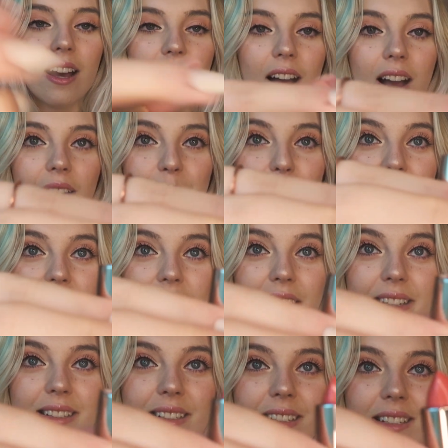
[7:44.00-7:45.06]
Oh my
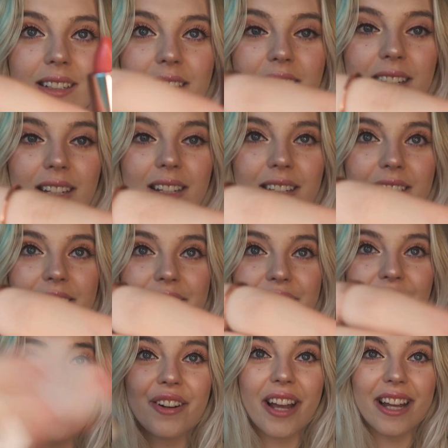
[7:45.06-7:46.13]
god.
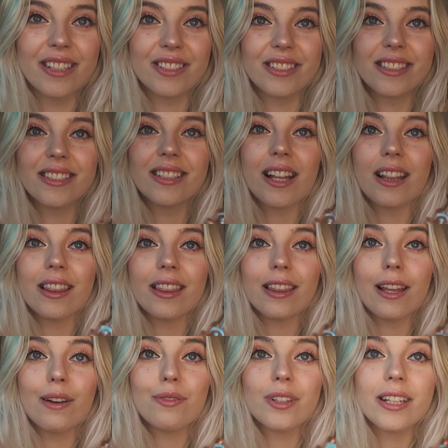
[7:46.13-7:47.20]
Okay, so this is a
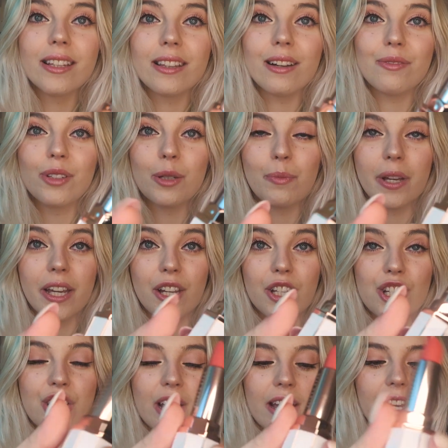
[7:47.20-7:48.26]
lovely, lovely pink
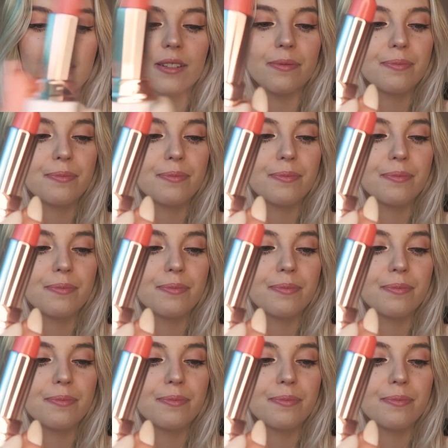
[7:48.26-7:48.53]
shade.